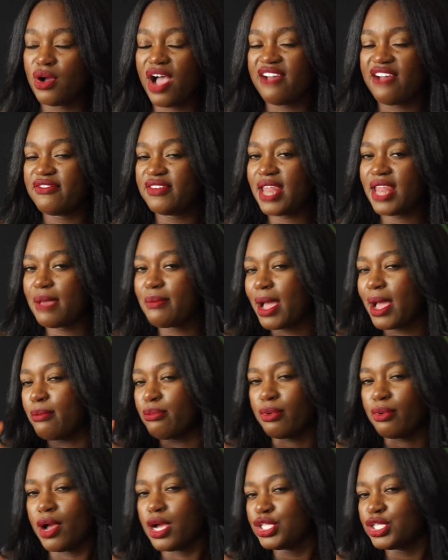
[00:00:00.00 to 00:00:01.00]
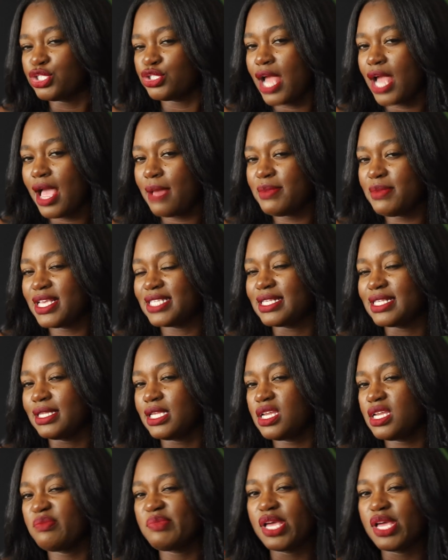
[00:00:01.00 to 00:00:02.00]
I feel like my bra strap is a
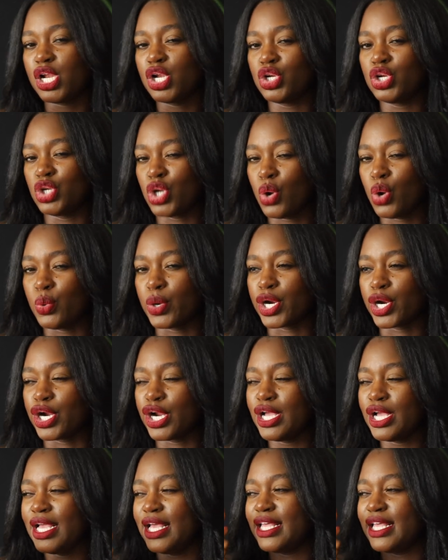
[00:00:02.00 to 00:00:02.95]
little bit lower